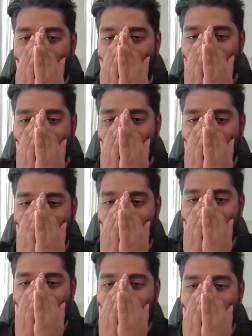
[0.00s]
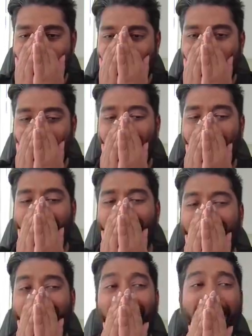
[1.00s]
Oh my god, Gabriel!
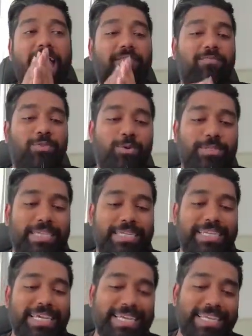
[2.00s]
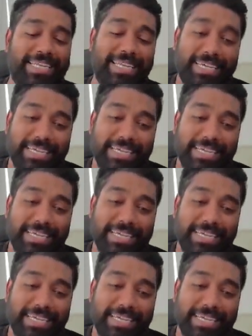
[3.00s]
And they have took the lead.